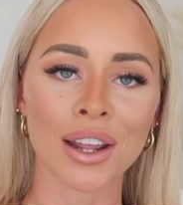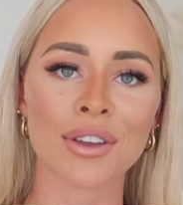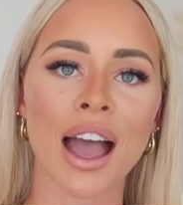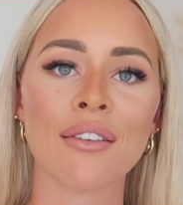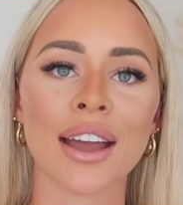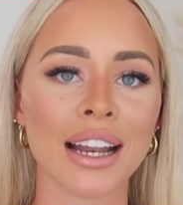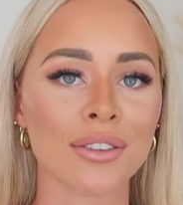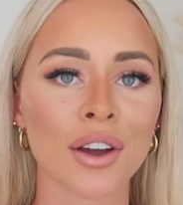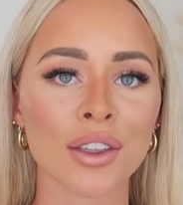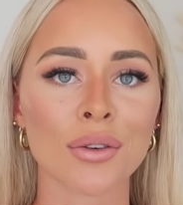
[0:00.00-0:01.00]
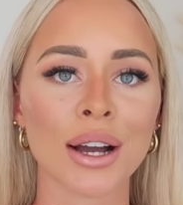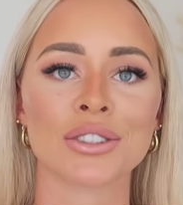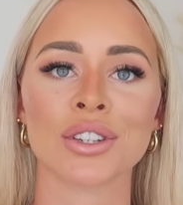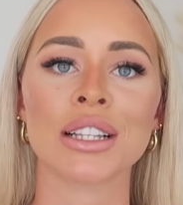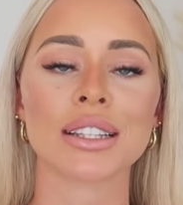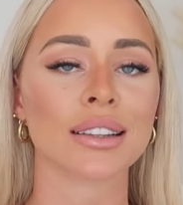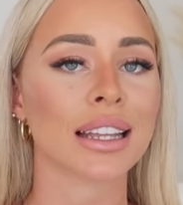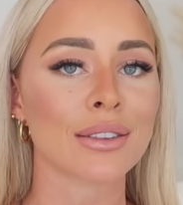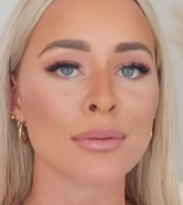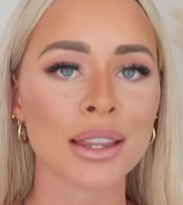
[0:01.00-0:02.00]
If you have any further questions,
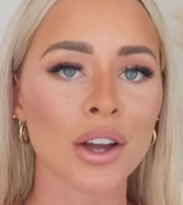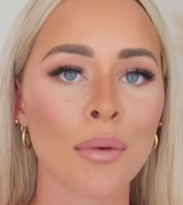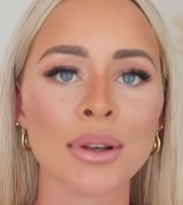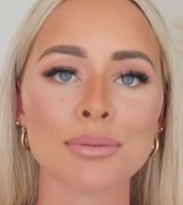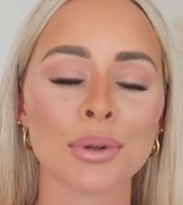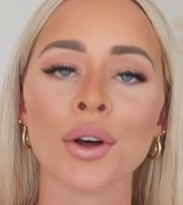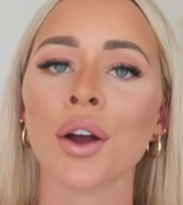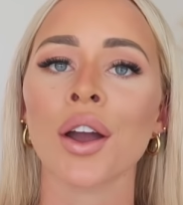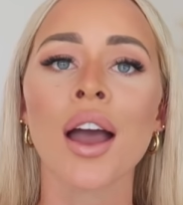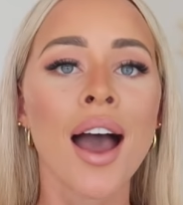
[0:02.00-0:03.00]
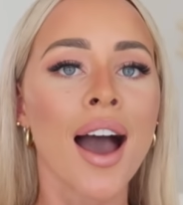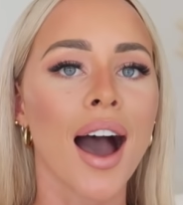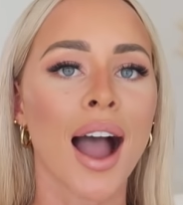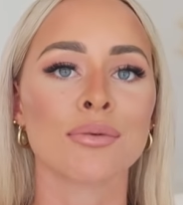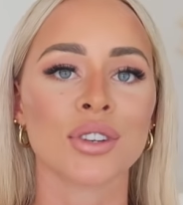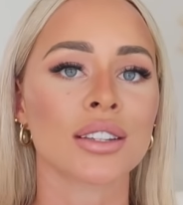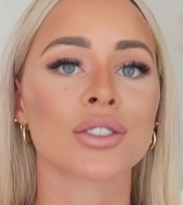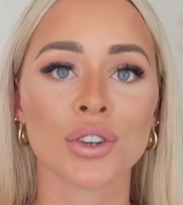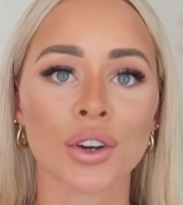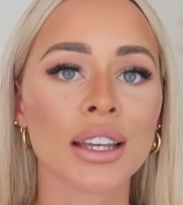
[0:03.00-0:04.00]
leave them in the comments below. I'm
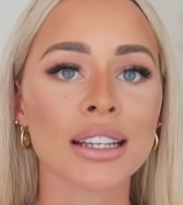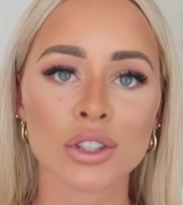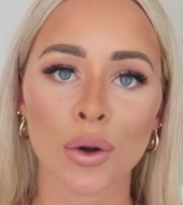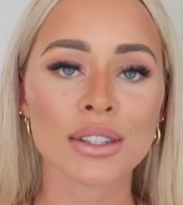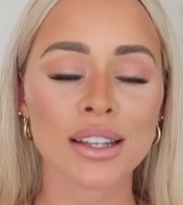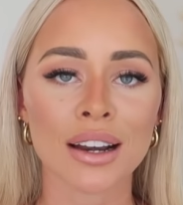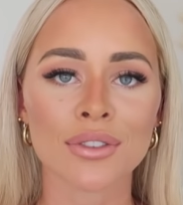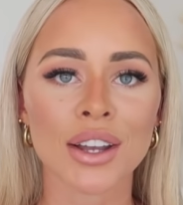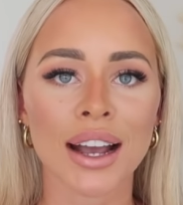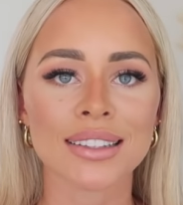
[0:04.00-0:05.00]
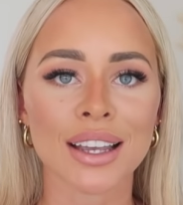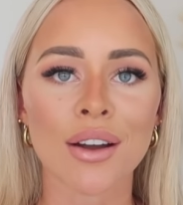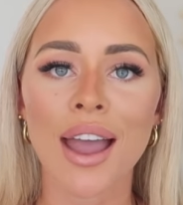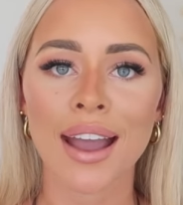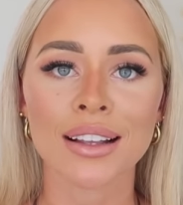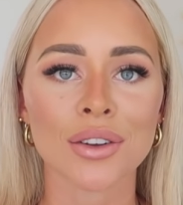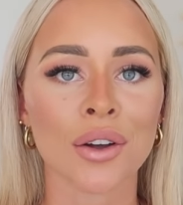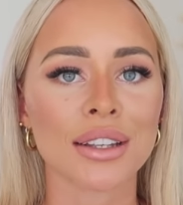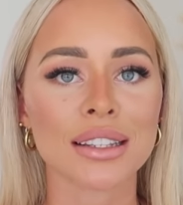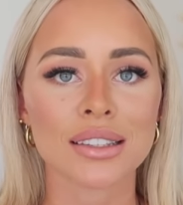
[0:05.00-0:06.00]
just truly so excited for you guys to get your hands
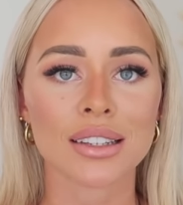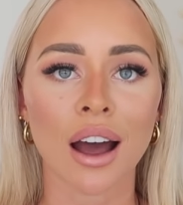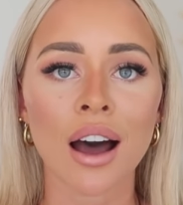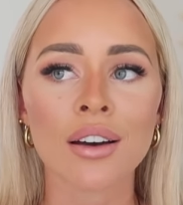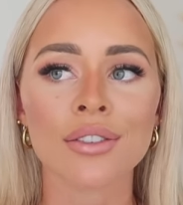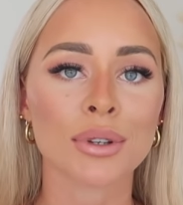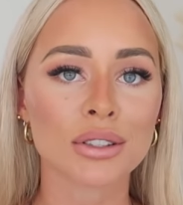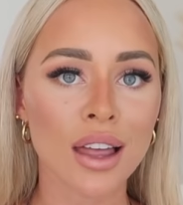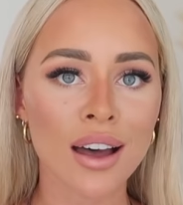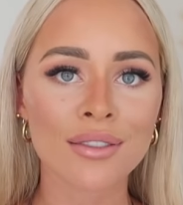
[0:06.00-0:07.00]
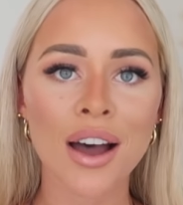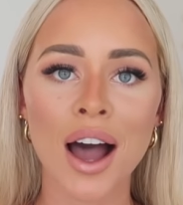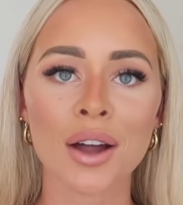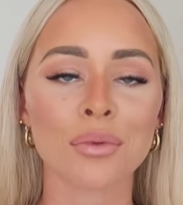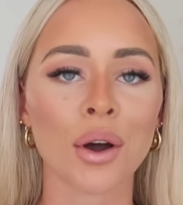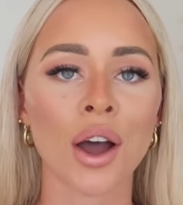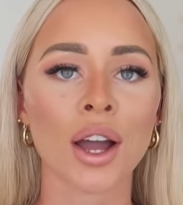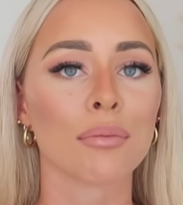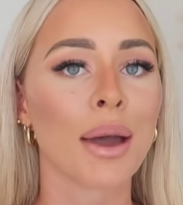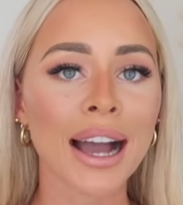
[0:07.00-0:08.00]
on this stuff. So much love, hard
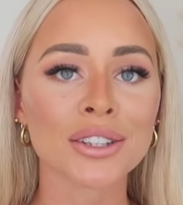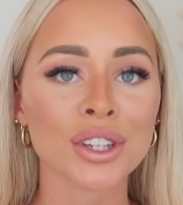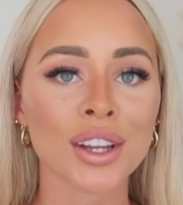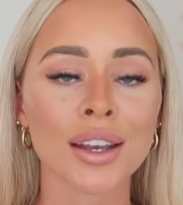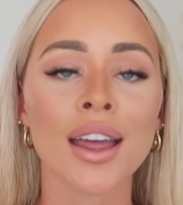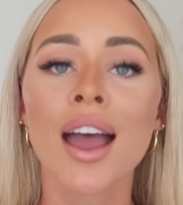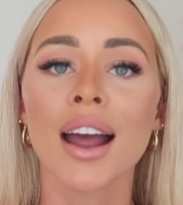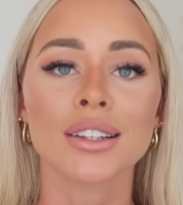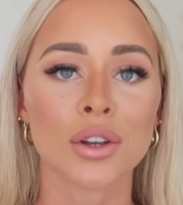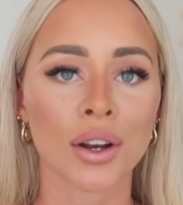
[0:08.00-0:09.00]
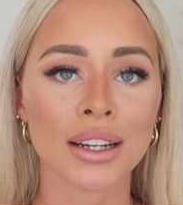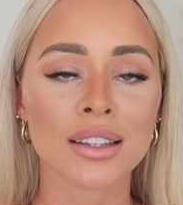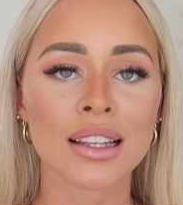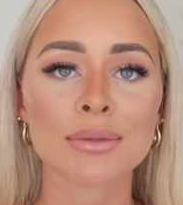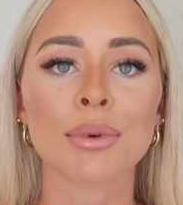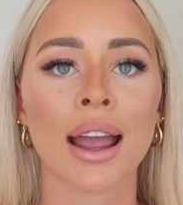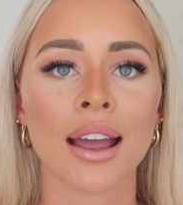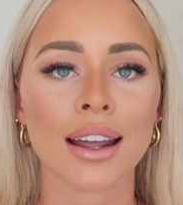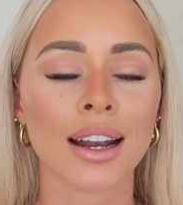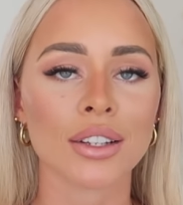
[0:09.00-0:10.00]
work, passion has gone into this
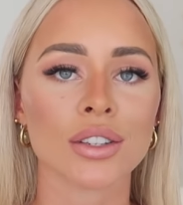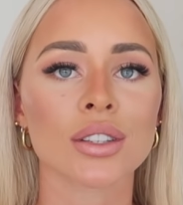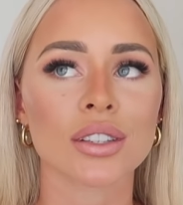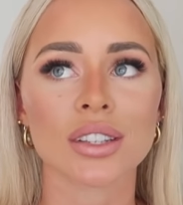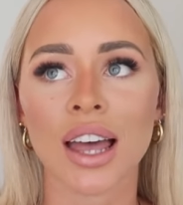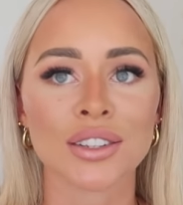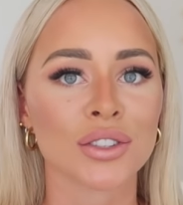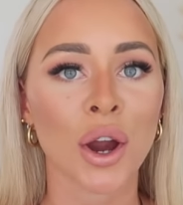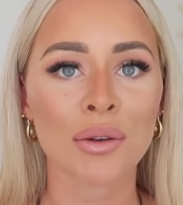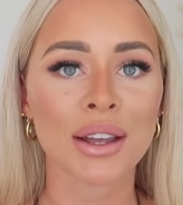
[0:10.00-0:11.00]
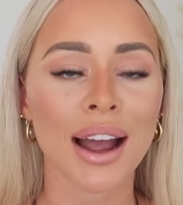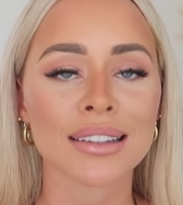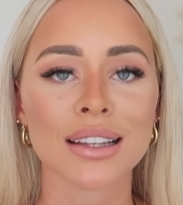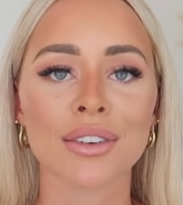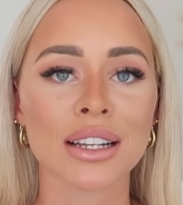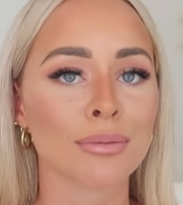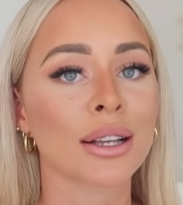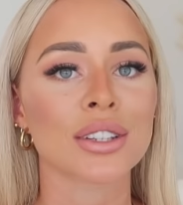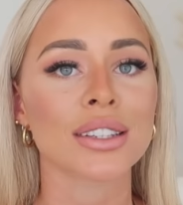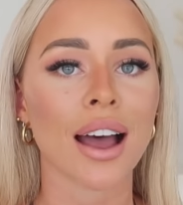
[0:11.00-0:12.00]
brand and I just I just hope you guys love it as
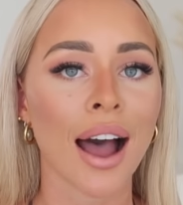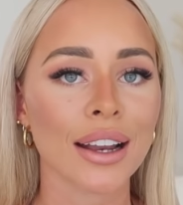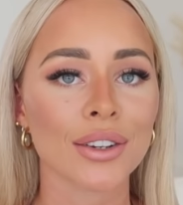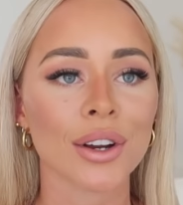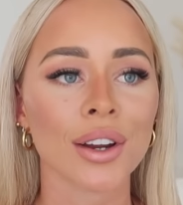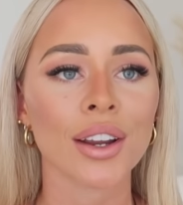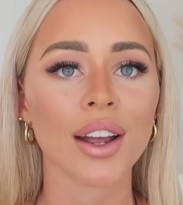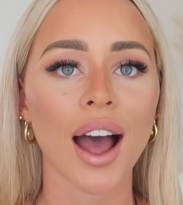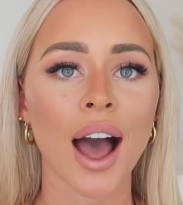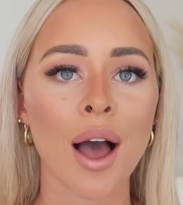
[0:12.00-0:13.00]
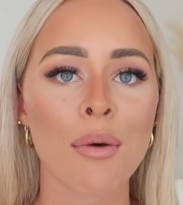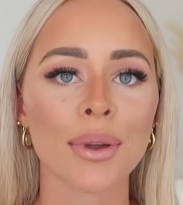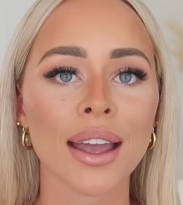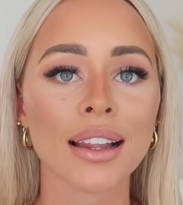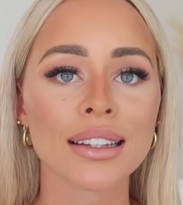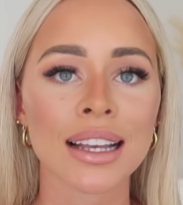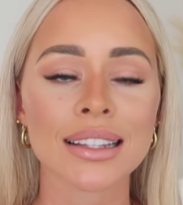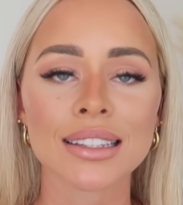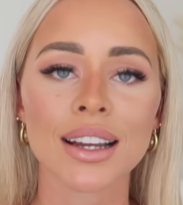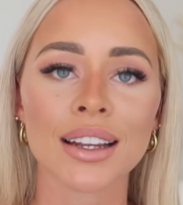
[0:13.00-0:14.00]
much as I do. Um, but yeah, let's
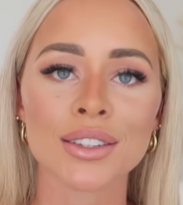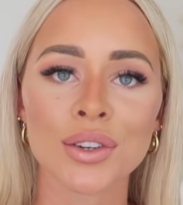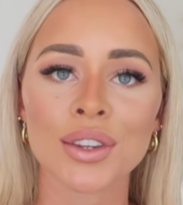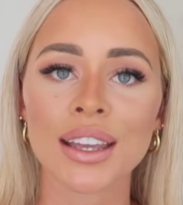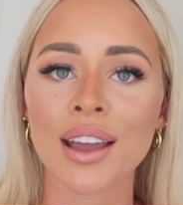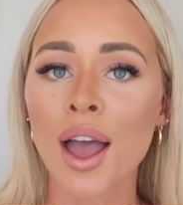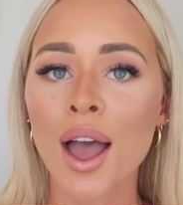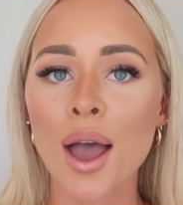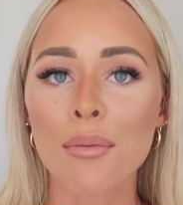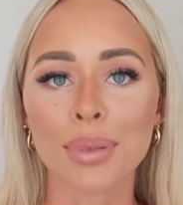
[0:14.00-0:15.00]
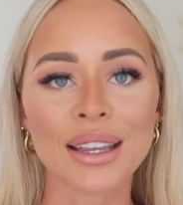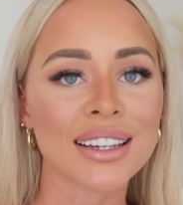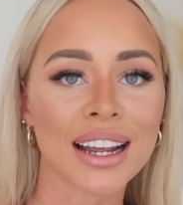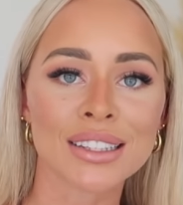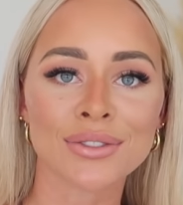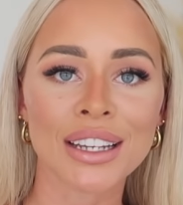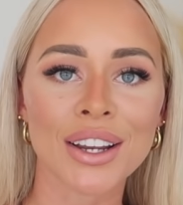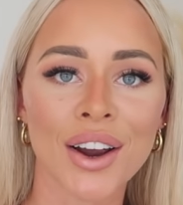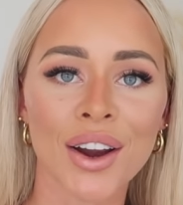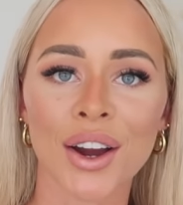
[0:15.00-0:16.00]
get stuck into the BTS
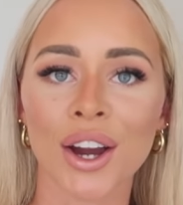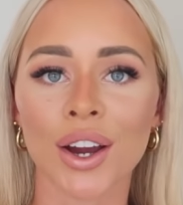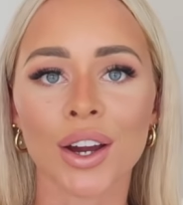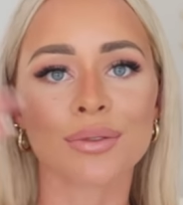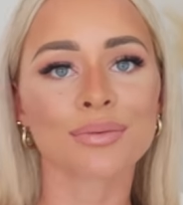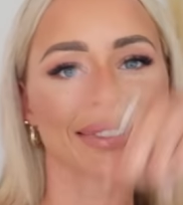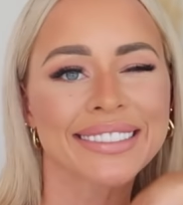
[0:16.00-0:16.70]
video.